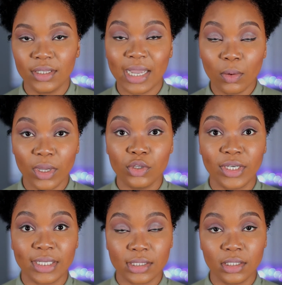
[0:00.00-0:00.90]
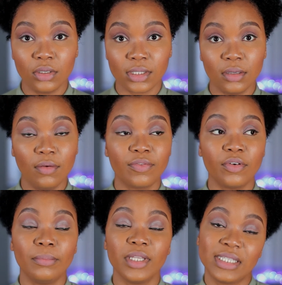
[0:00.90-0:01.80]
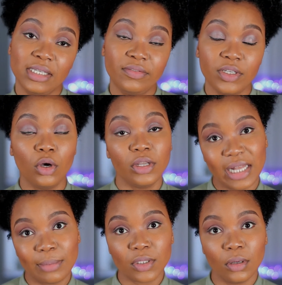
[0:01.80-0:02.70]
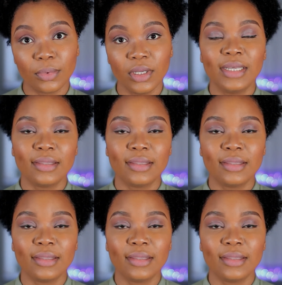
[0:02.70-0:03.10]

That way you can see yourself from the TV or the laptop.